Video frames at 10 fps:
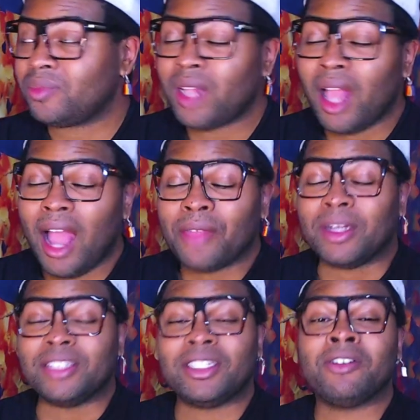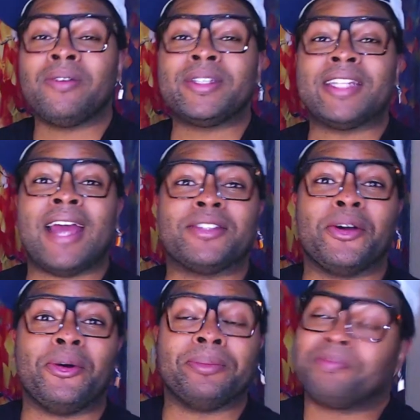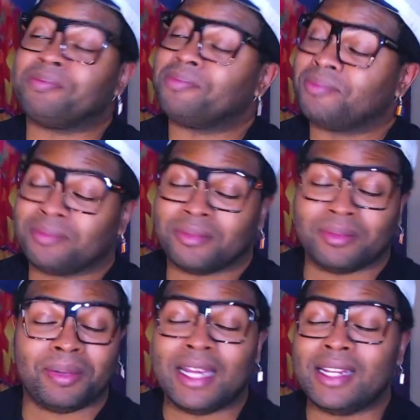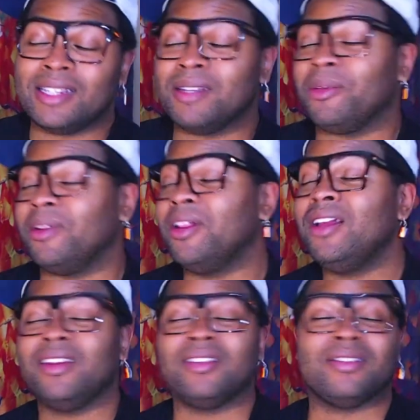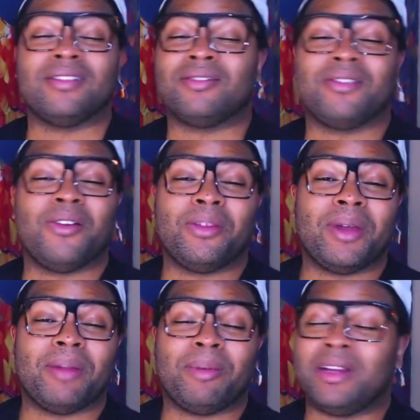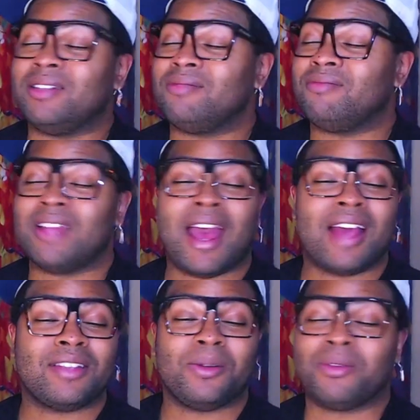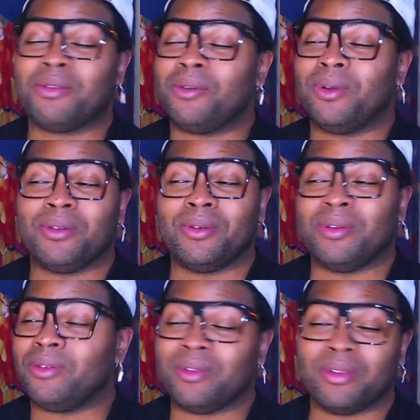Either way, General was an asshole, plain and simple. There's no other way to put it. Asshole through and through and through and